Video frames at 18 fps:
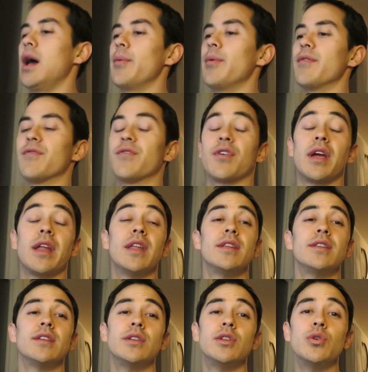I've been
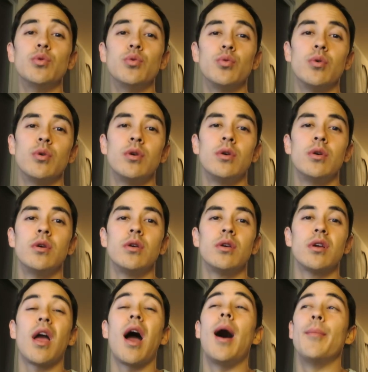forgetting to do
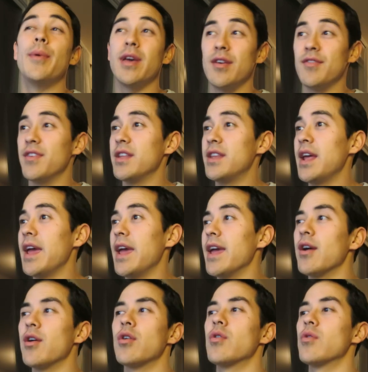comment of the
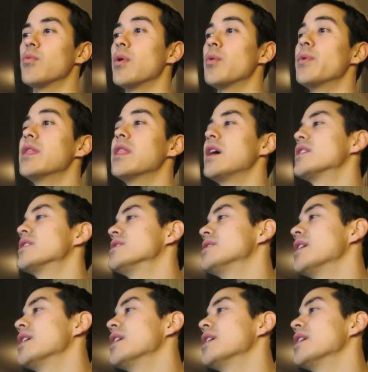day, or what we like